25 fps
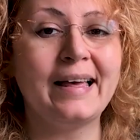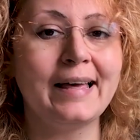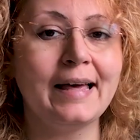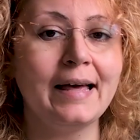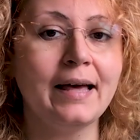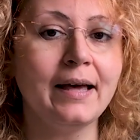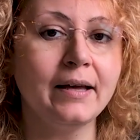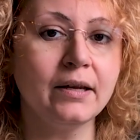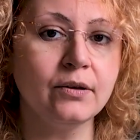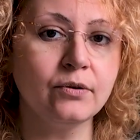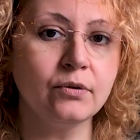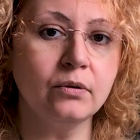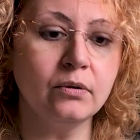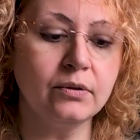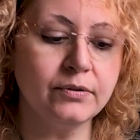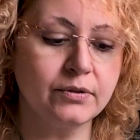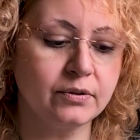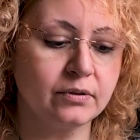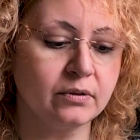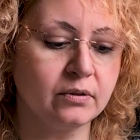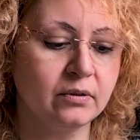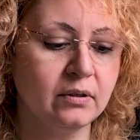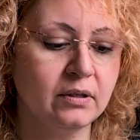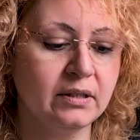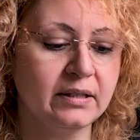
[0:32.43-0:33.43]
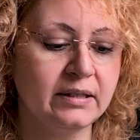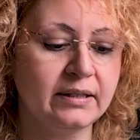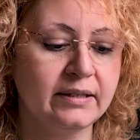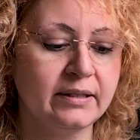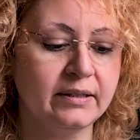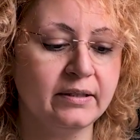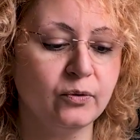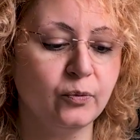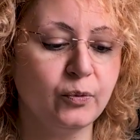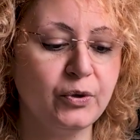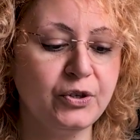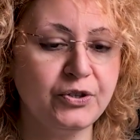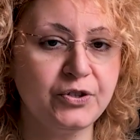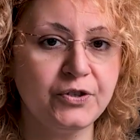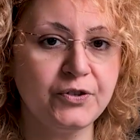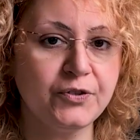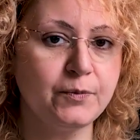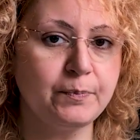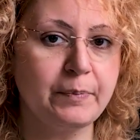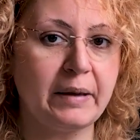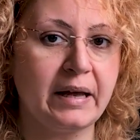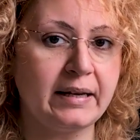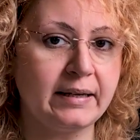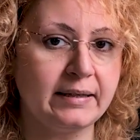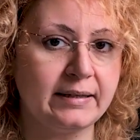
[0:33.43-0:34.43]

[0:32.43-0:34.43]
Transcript: and also the Witch's Spell